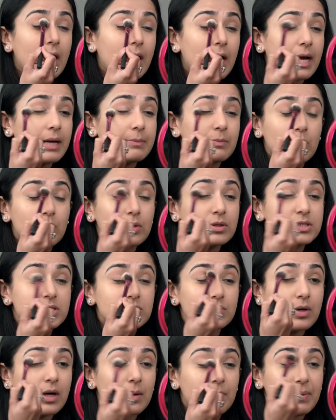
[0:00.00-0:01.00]
I'm
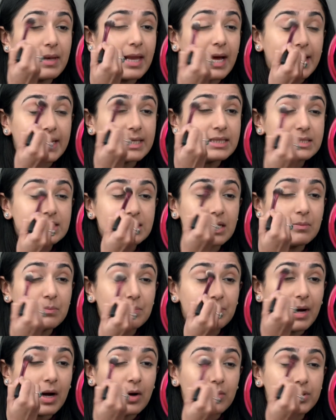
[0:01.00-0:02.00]
also applying some
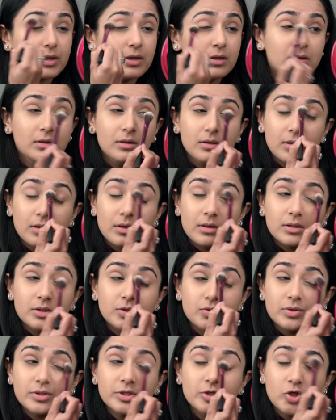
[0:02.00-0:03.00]
powder
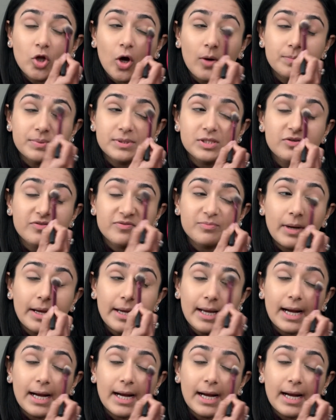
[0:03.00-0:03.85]
to the tops of my